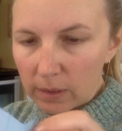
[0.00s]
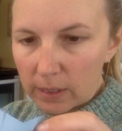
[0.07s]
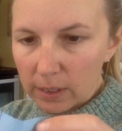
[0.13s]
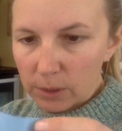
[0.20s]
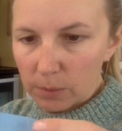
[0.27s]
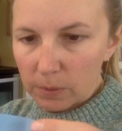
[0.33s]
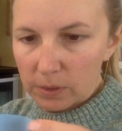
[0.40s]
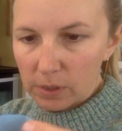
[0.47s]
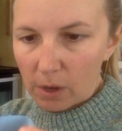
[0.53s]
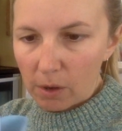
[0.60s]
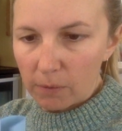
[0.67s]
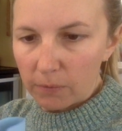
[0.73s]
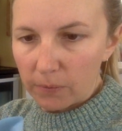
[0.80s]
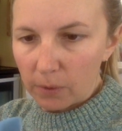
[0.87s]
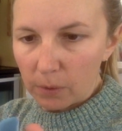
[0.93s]
this was all
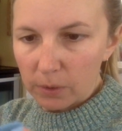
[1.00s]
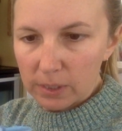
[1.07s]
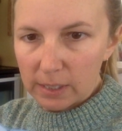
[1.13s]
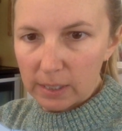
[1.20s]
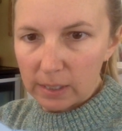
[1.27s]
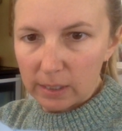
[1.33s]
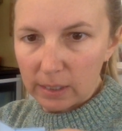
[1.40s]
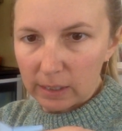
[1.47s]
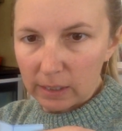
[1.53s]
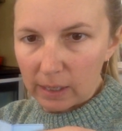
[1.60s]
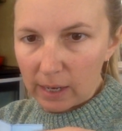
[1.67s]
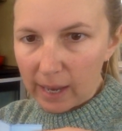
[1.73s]
folded and